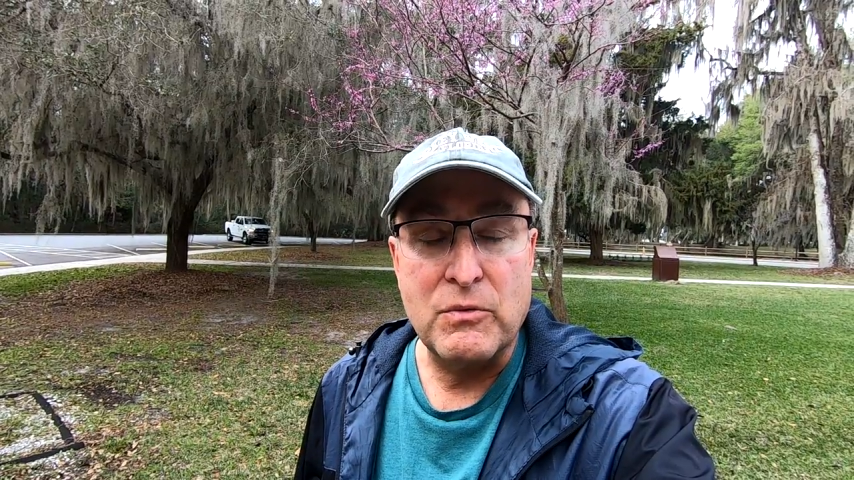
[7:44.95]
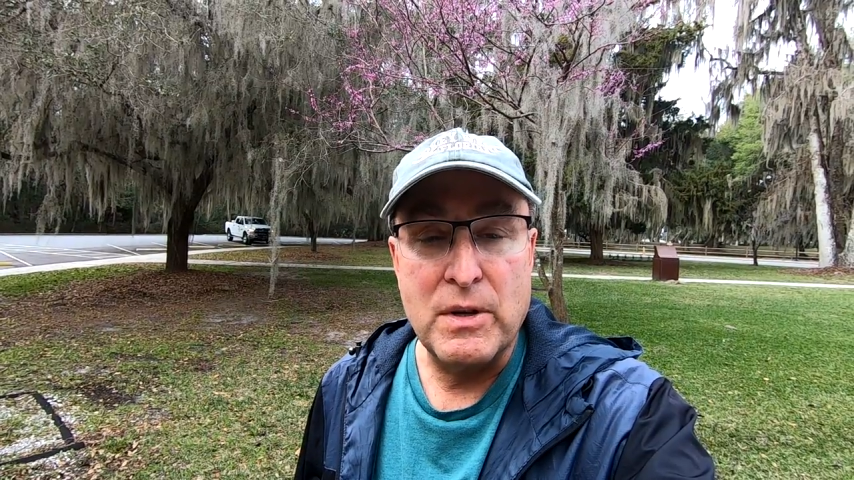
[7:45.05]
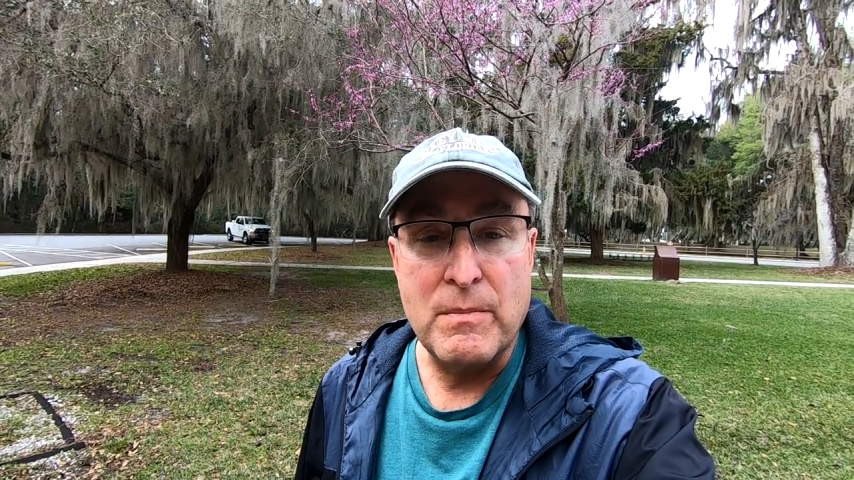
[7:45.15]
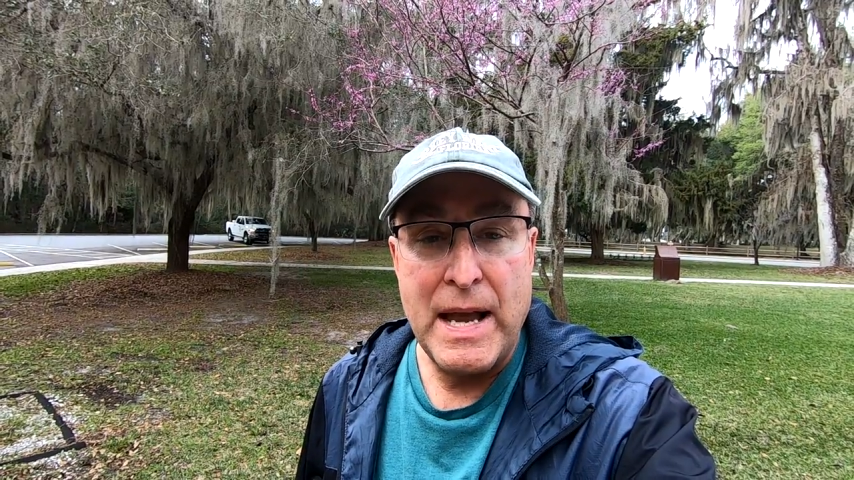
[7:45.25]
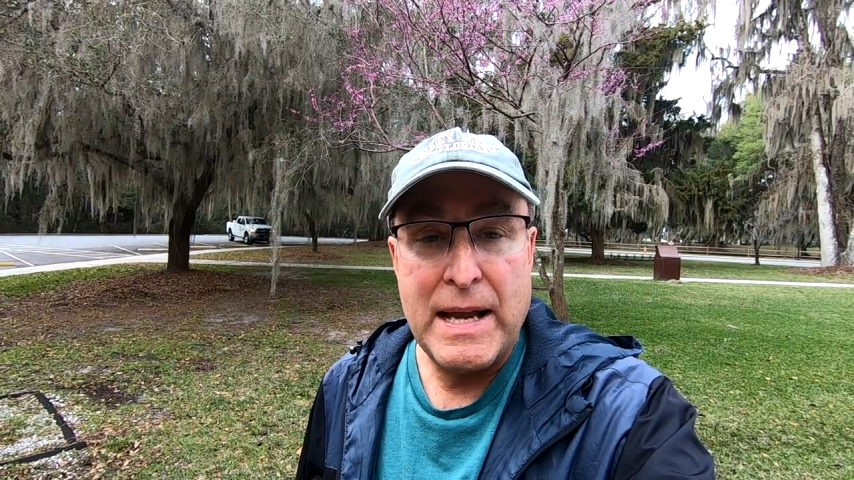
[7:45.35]

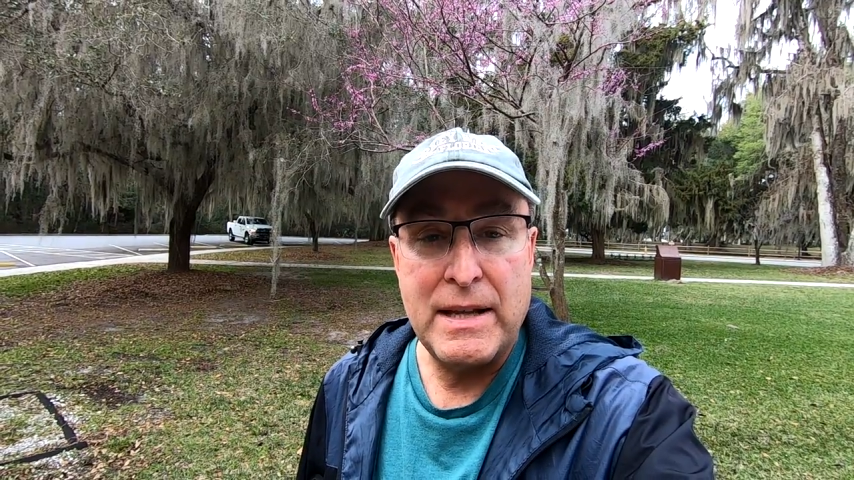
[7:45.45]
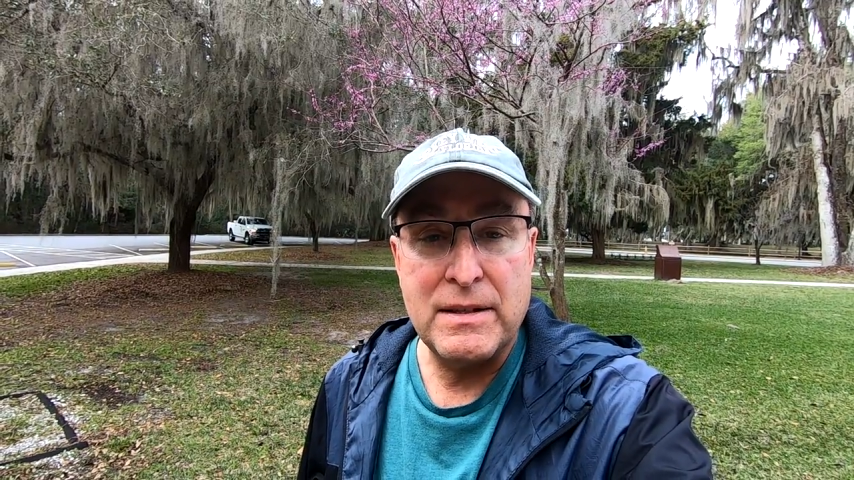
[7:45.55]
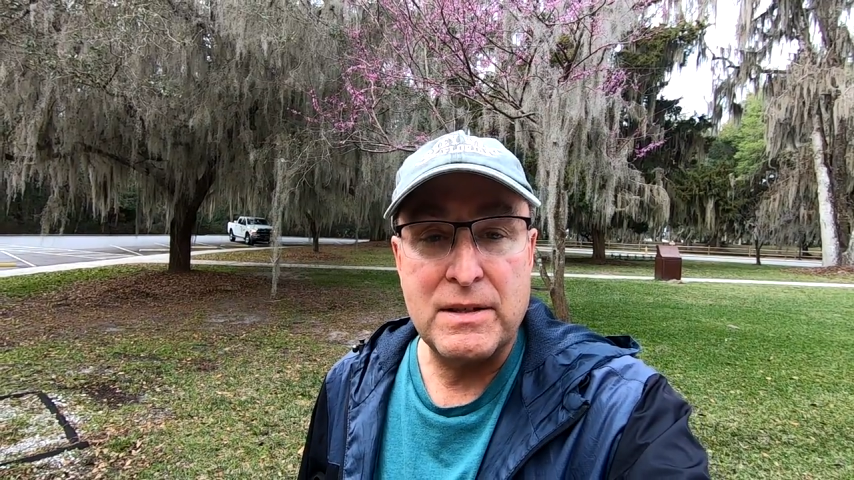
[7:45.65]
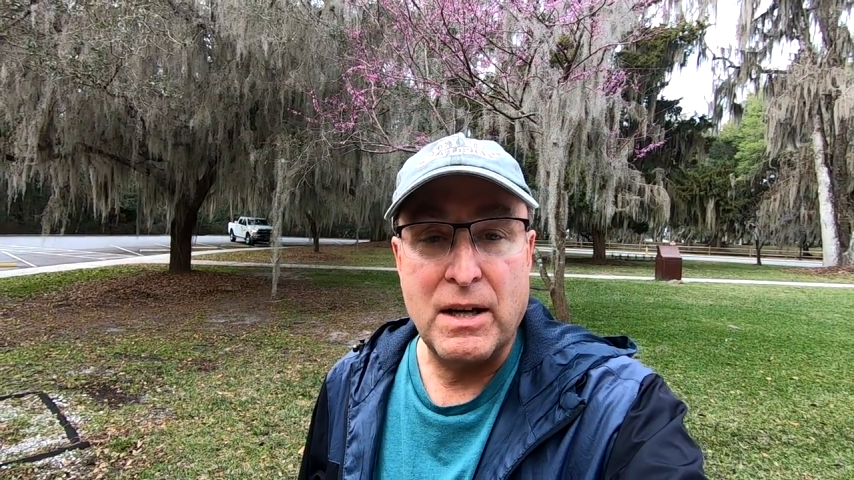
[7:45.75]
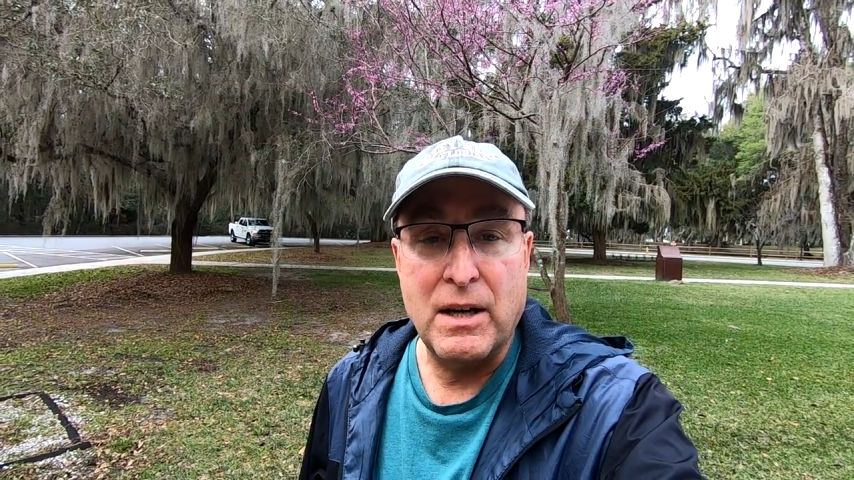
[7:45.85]

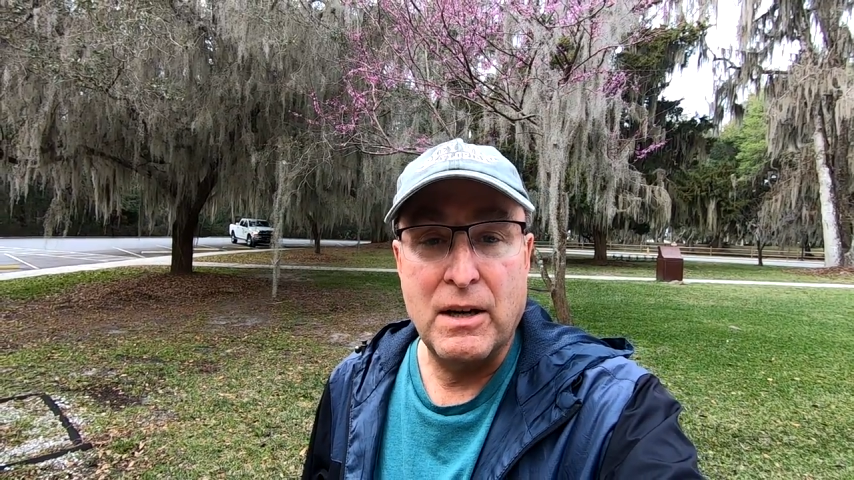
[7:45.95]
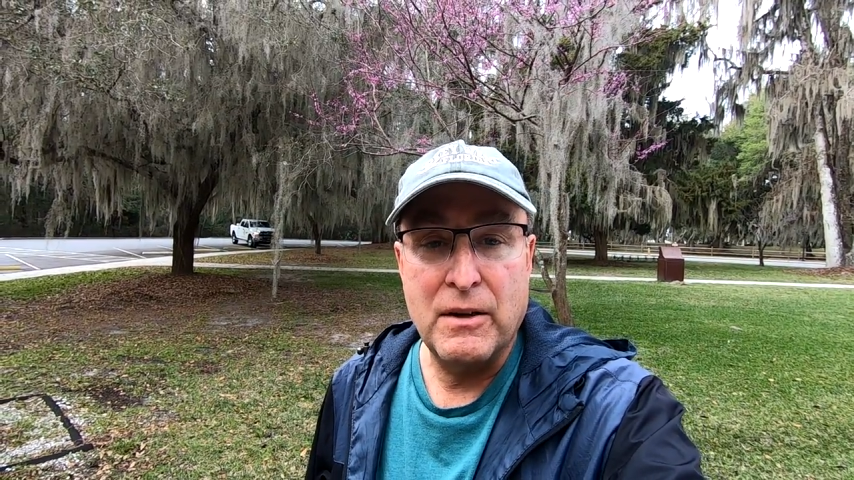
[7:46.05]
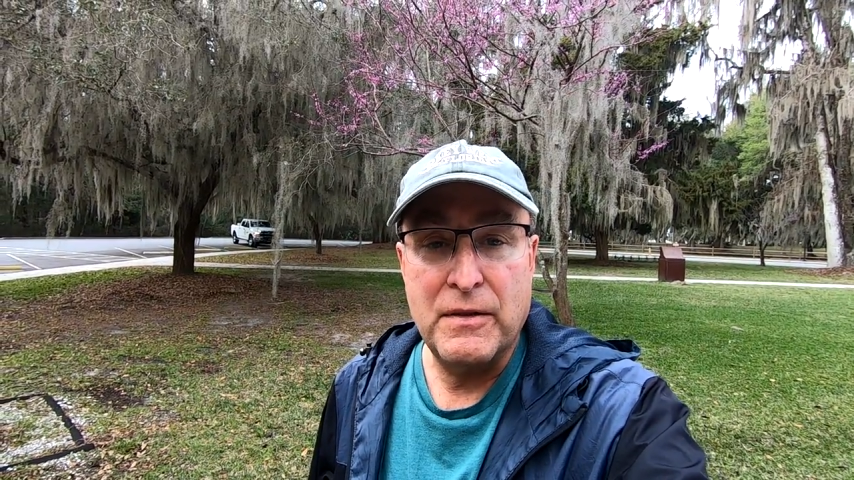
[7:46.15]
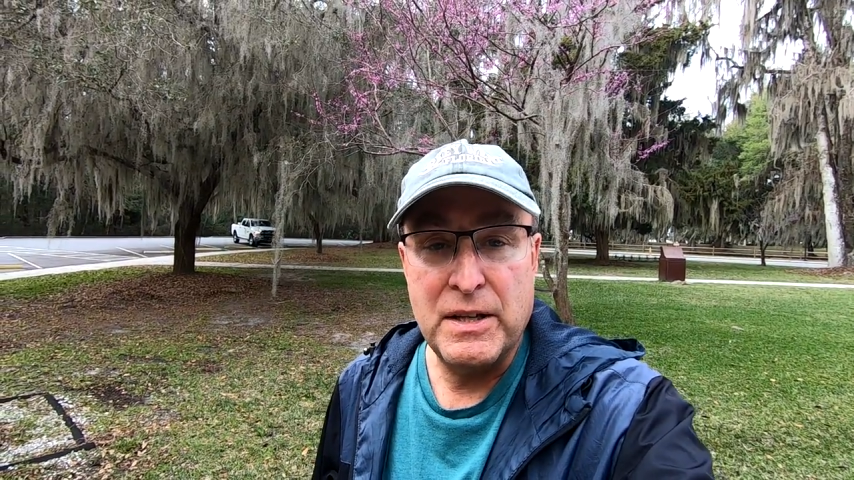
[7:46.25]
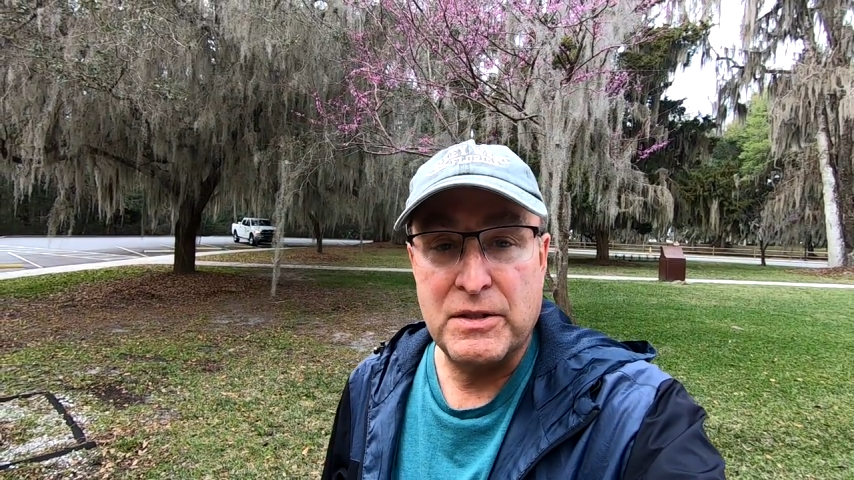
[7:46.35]
remains
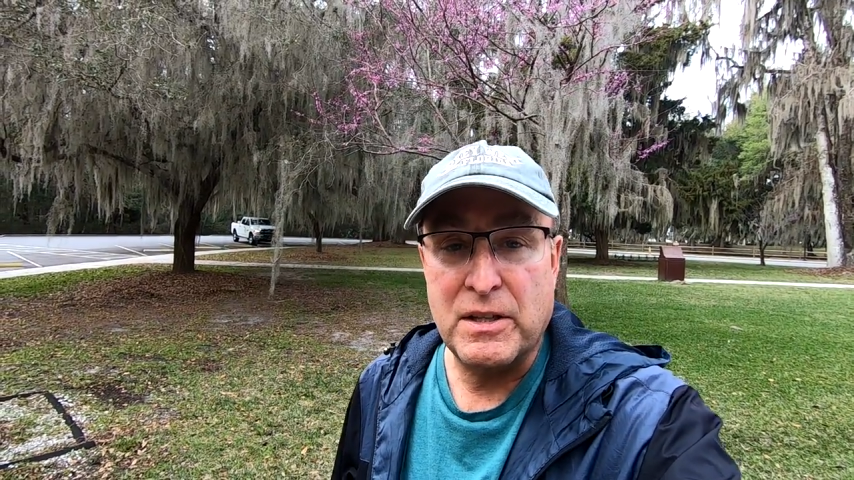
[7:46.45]
of his